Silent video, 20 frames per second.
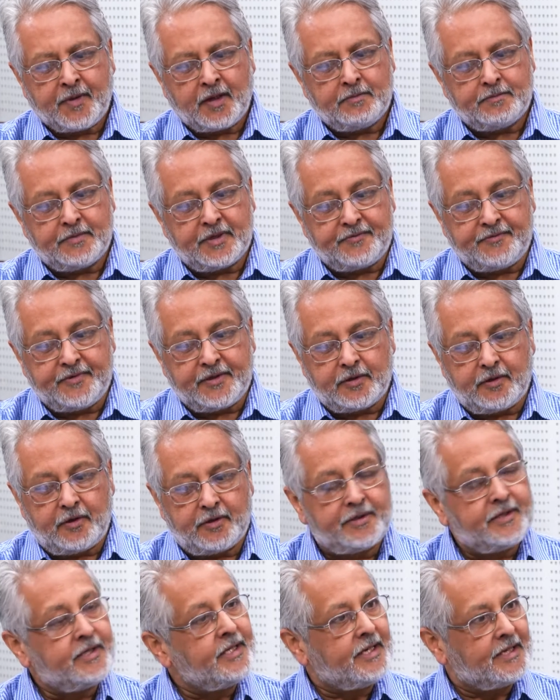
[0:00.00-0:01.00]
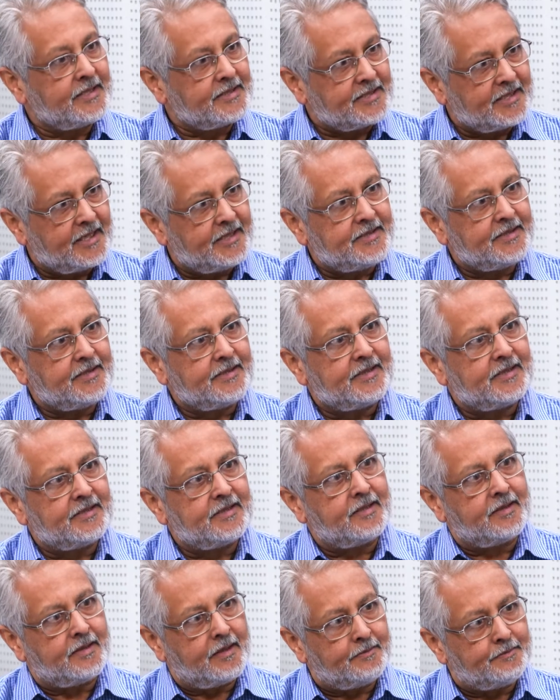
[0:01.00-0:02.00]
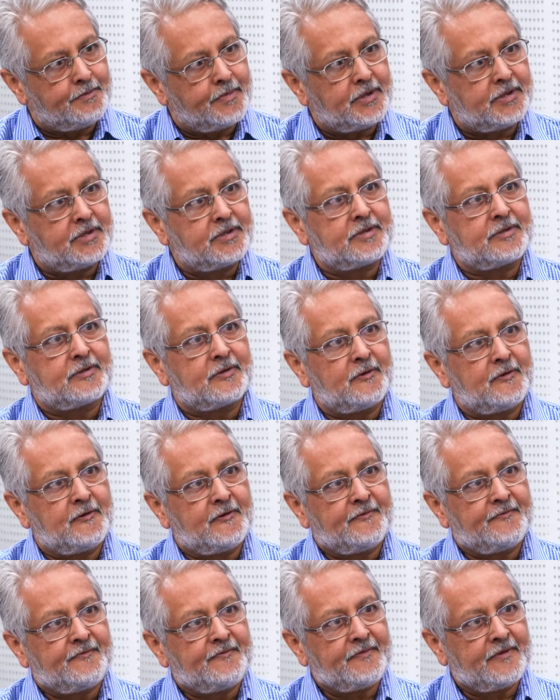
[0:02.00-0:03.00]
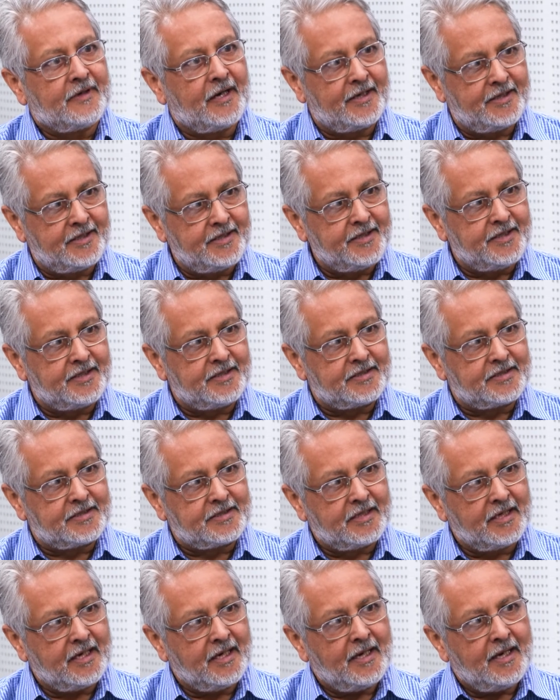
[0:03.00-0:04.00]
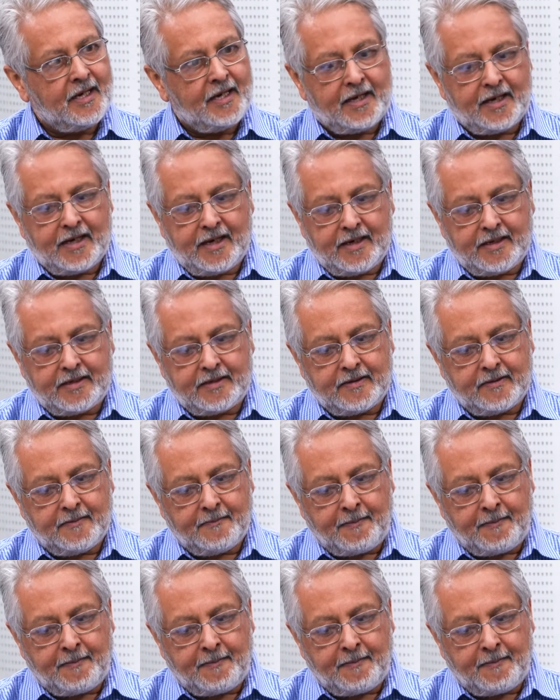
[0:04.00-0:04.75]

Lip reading: but we are already excited at the numbers of ideas and